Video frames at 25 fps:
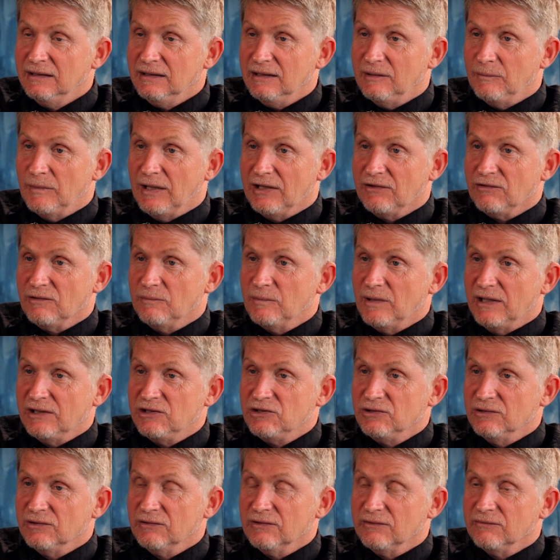The mother of my
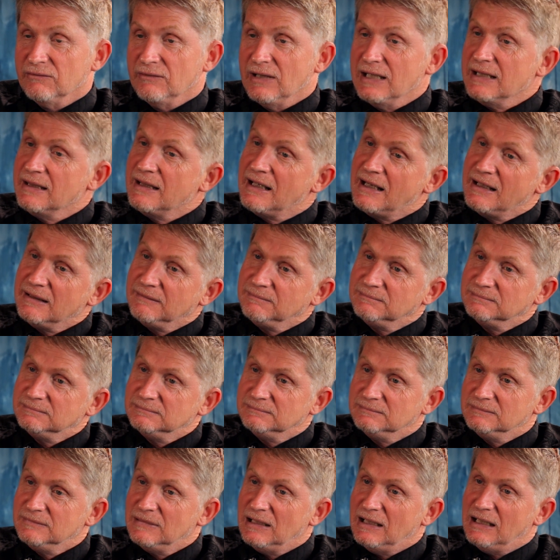children read that,
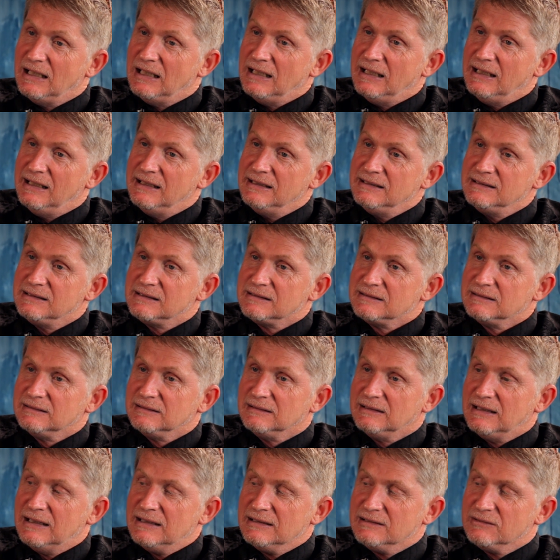and
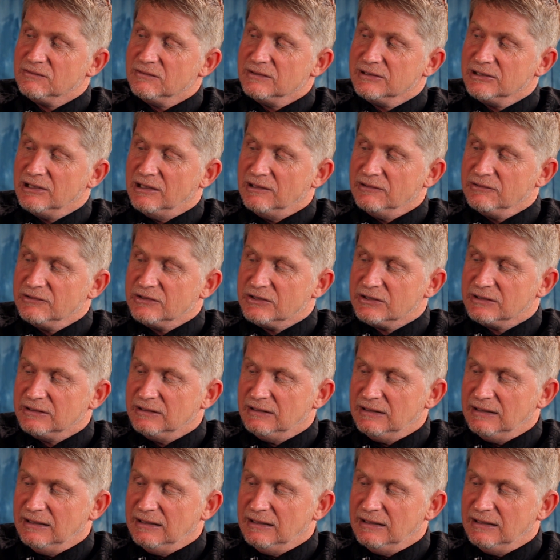as a result,